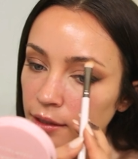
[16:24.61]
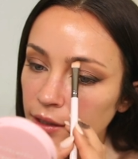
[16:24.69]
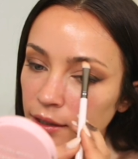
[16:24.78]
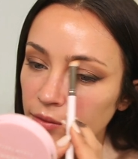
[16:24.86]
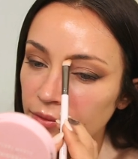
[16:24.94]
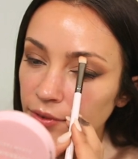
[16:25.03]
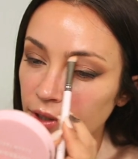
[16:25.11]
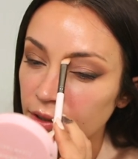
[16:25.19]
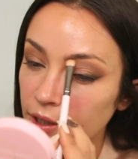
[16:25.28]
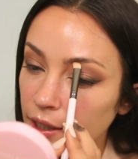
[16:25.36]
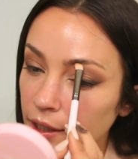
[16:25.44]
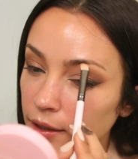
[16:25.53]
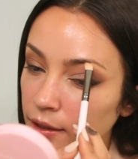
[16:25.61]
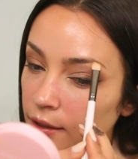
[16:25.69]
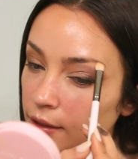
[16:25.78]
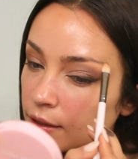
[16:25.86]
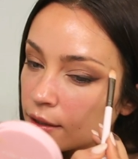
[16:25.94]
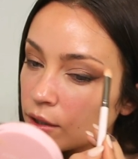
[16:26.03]
it very
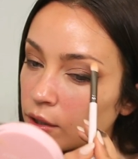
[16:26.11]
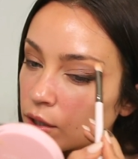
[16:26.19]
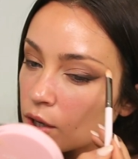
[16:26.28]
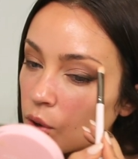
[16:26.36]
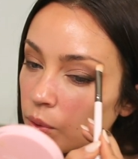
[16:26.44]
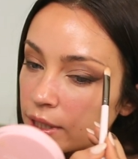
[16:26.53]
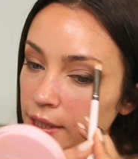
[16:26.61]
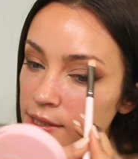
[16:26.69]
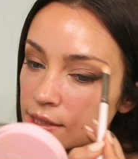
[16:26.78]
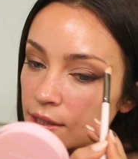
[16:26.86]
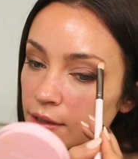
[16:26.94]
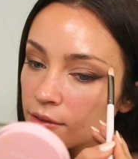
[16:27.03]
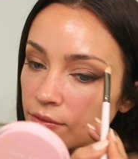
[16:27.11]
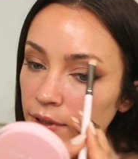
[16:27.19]
cohesive